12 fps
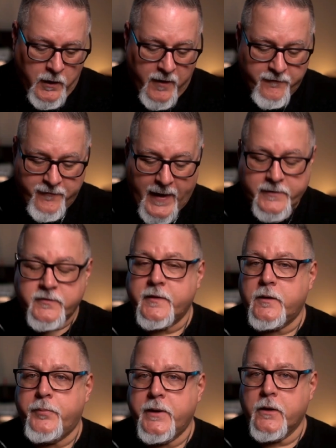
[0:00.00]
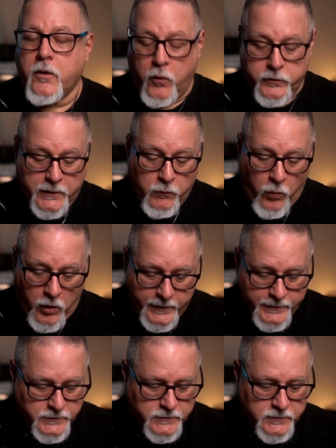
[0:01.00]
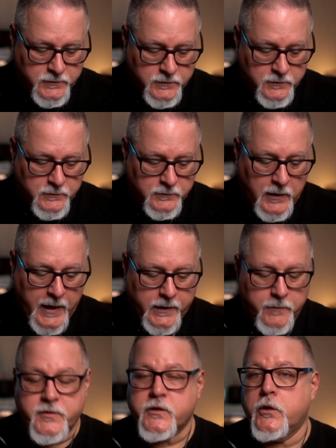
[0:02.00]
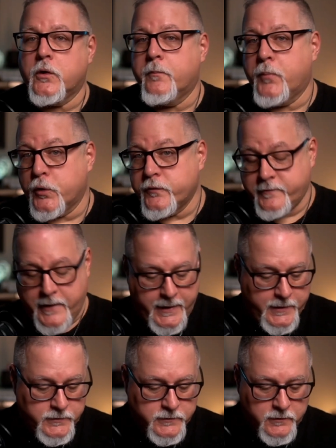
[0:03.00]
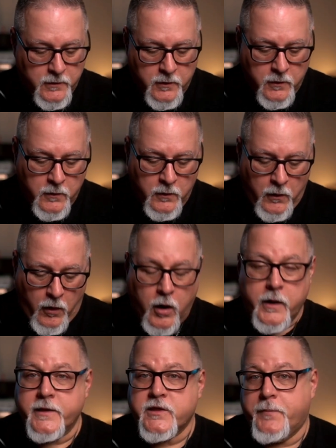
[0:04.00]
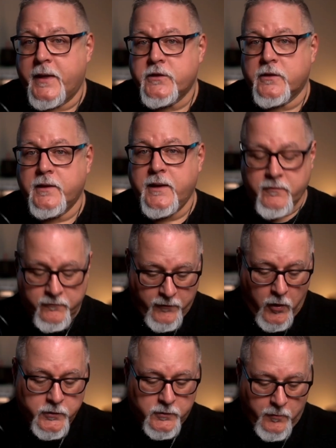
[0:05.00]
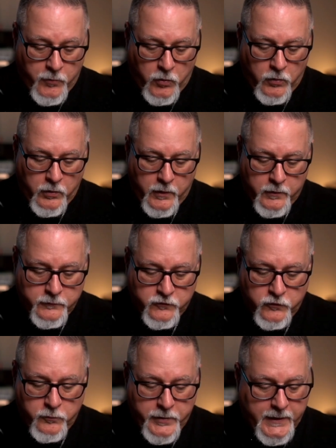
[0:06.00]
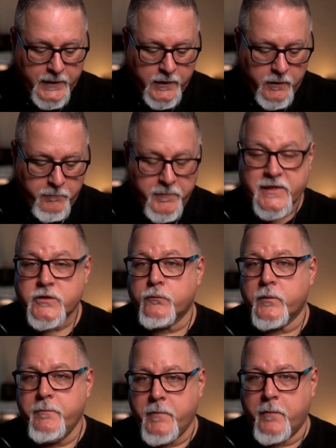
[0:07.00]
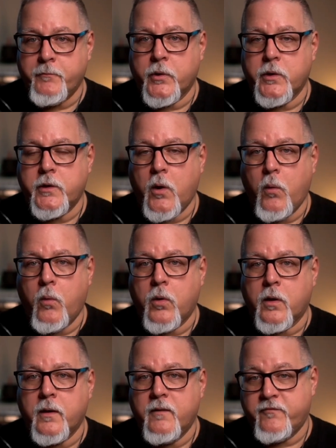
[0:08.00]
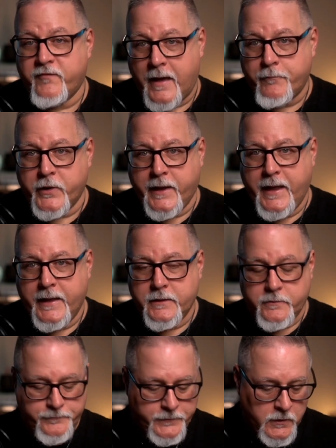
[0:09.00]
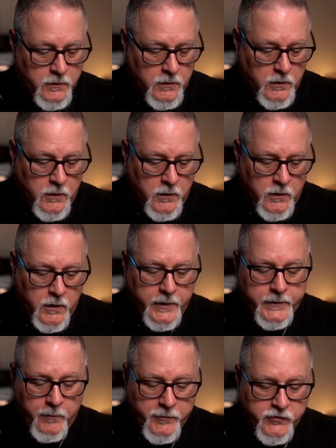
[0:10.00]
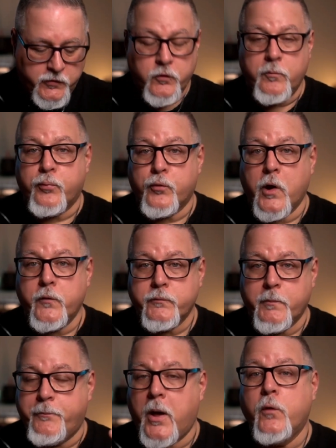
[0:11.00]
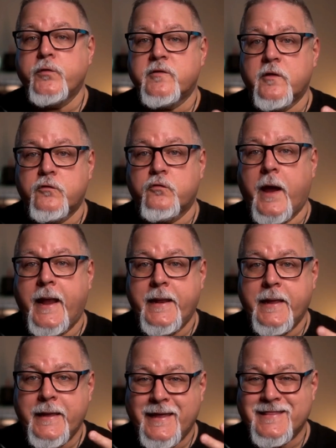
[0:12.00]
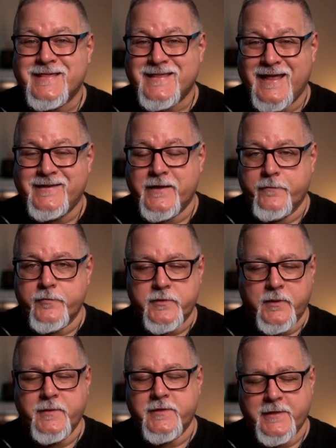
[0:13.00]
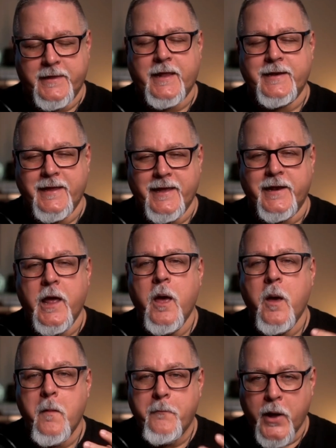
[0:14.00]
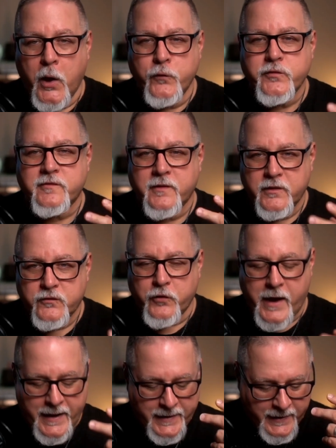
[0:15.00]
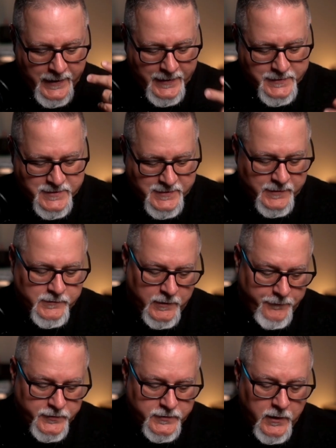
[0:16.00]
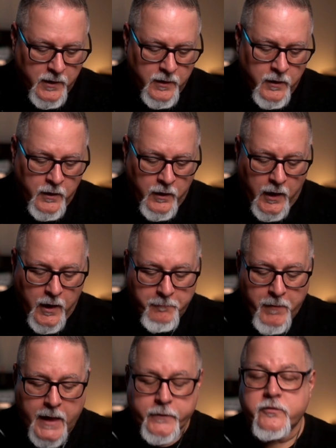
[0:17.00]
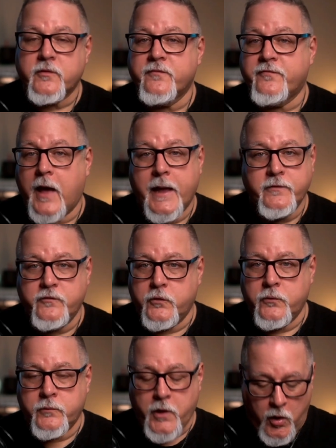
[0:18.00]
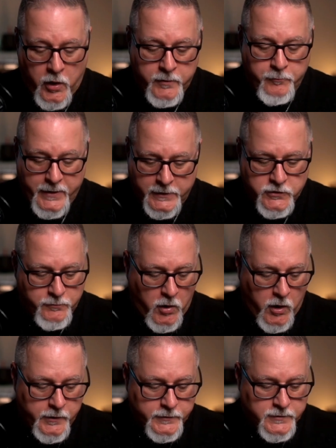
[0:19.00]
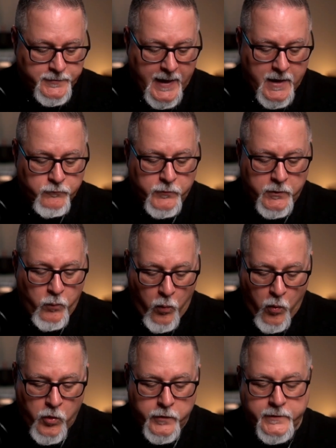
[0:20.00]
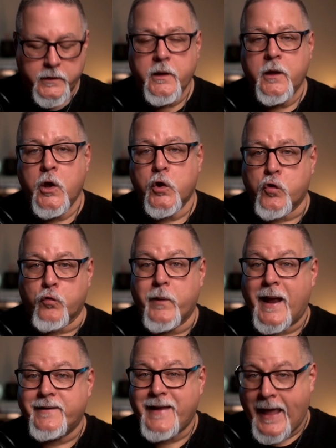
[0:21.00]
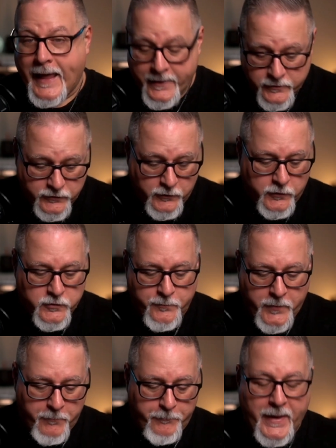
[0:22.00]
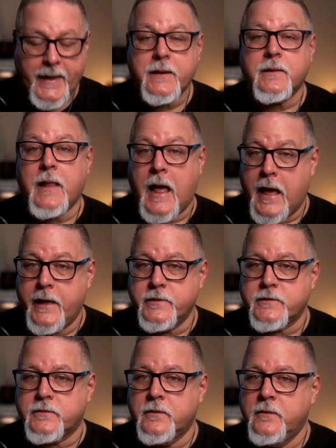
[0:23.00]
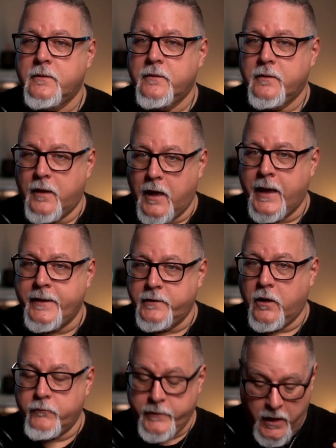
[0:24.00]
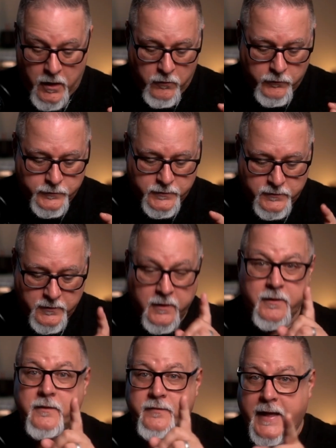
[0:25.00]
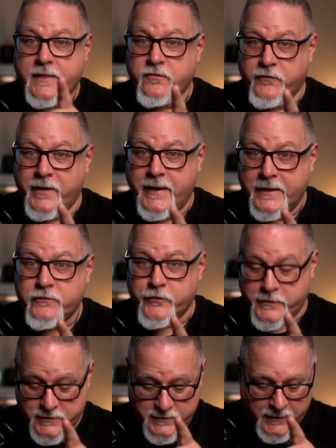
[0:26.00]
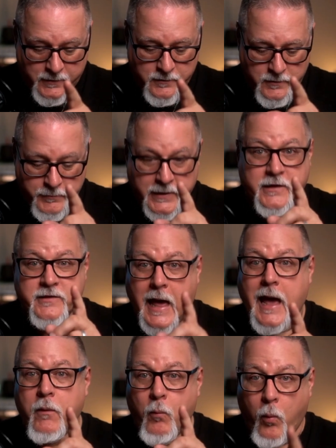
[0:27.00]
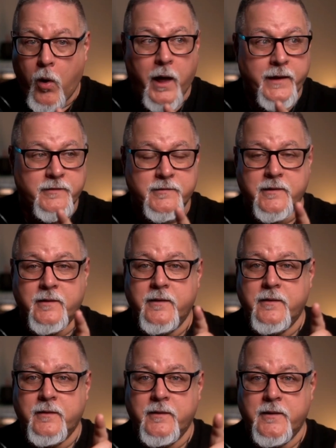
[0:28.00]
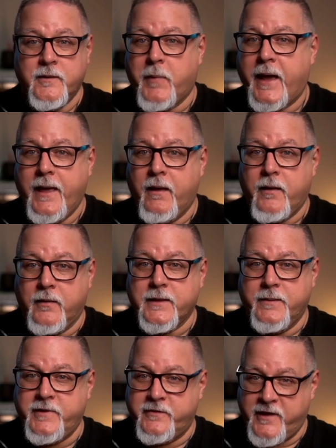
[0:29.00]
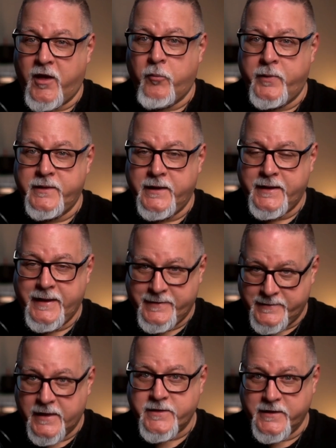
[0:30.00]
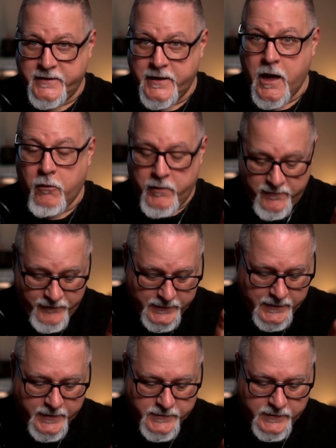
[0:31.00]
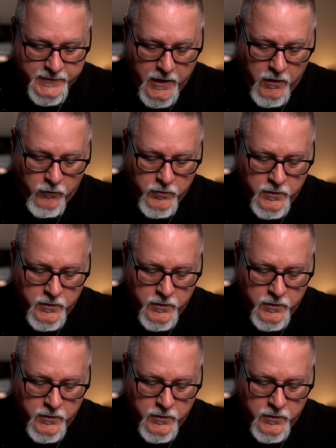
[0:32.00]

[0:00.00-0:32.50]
Facts that appear only once, like obscure birthdays, are especially vulnerable to being misremembered or fabricated. Number 2, post-training incentives. Let me say that again. Post-training incentives. Models are fine-tuned on benchmarks that reward correct answers, but penalize I don't knows. That's very interesting, because I want my LLM to tell me that it doesn't know if it doesn't know.